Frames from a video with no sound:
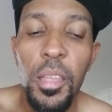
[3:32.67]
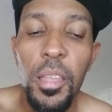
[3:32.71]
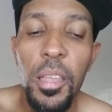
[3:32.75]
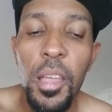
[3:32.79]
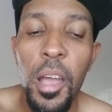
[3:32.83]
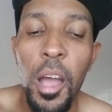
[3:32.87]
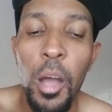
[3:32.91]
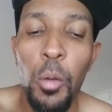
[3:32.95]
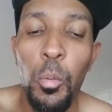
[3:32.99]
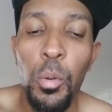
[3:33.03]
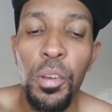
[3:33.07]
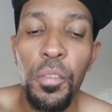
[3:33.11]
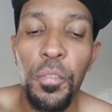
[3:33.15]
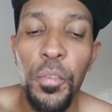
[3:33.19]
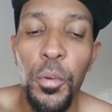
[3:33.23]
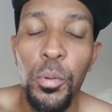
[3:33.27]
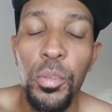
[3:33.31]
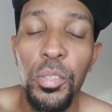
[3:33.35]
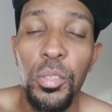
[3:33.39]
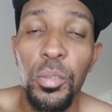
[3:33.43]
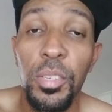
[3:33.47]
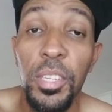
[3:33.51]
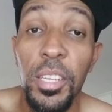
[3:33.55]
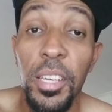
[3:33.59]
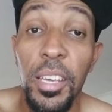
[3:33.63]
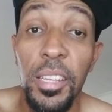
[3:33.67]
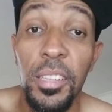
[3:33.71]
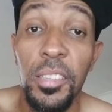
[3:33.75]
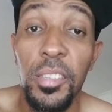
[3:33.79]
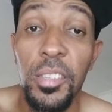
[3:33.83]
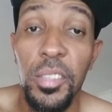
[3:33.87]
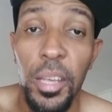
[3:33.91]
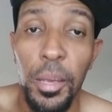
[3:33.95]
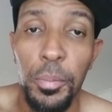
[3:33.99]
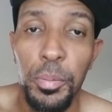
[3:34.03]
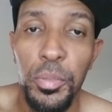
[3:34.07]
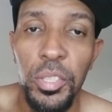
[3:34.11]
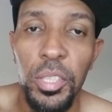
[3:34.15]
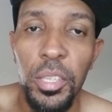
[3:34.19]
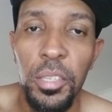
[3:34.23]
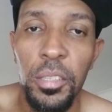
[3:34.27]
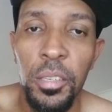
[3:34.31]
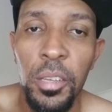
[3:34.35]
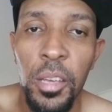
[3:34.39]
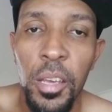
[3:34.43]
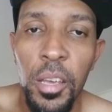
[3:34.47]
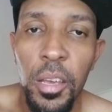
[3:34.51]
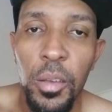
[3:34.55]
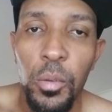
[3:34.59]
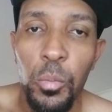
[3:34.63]
I want to focus on the inception,
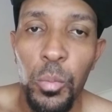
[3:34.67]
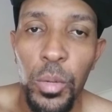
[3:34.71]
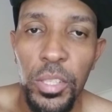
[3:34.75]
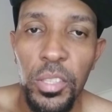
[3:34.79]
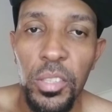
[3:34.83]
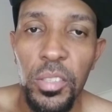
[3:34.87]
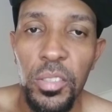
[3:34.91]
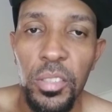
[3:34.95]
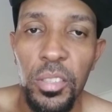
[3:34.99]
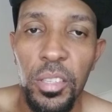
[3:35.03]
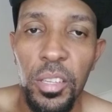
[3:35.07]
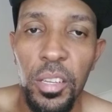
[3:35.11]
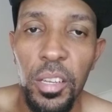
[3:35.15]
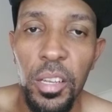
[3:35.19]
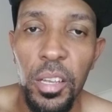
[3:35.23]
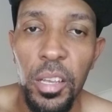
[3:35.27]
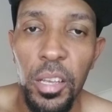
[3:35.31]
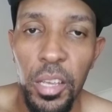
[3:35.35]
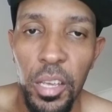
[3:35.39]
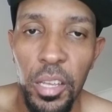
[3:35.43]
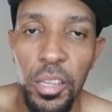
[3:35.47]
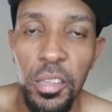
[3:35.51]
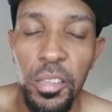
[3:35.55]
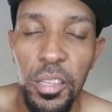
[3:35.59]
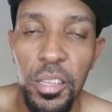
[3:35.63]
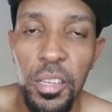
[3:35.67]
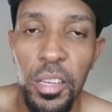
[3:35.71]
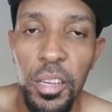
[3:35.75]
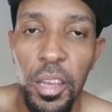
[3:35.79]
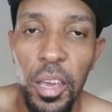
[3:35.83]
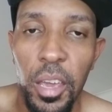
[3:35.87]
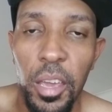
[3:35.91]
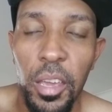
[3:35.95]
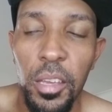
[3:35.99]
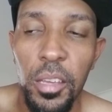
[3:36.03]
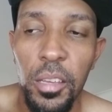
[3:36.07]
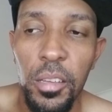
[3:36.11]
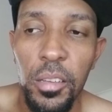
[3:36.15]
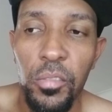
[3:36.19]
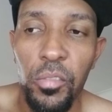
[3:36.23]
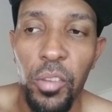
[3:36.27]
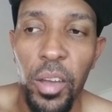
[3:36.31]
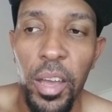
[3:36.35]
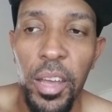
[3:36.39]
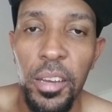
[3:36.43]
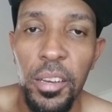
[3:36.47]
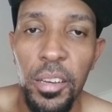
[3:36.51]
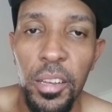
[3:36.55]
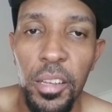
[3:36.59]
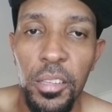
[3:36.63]
which is in DNA,
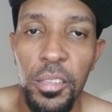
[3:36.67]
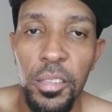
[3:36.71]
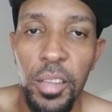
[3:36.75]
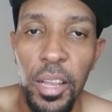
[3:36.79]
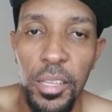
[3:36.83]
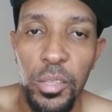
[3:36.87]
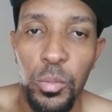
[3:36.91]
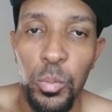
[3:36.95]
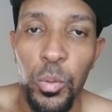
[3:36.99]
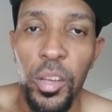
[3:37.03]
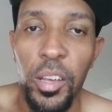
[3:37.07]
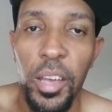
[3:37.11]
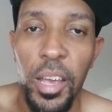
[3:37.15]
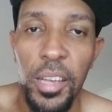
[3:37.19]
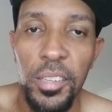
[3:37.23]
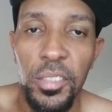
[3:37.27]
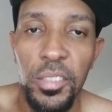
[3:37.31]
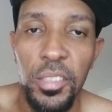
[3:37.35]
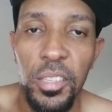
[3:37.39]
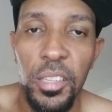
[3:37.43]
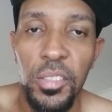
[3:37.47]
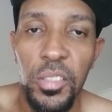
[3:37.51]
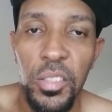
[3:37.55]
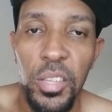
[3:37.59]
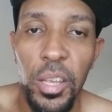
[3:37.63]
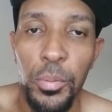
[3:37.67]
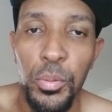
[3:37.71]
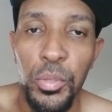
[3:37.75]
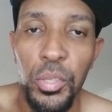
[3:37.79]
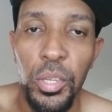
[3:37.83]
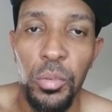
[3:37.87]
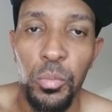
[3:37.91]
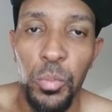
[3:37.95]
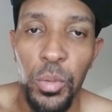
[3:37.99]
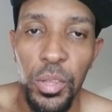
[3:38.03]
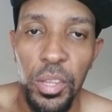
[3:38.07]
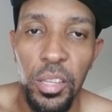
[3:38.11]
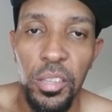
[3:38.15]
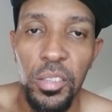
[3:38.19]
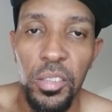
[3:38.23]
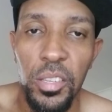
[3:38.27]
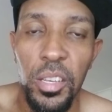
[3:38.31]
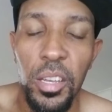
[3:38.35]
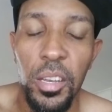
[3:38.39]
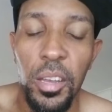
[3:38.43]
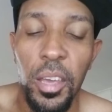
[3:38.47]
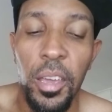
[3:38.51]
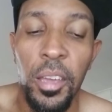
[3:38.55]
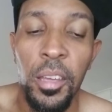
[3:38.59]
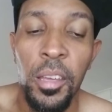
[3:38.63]
right? That's where it has its inception, within
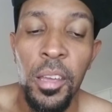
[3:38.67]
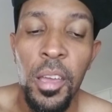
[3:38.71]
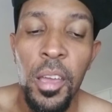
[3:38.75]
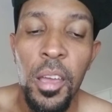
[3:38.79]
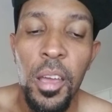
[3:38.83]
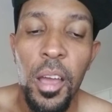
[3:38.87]
DNA.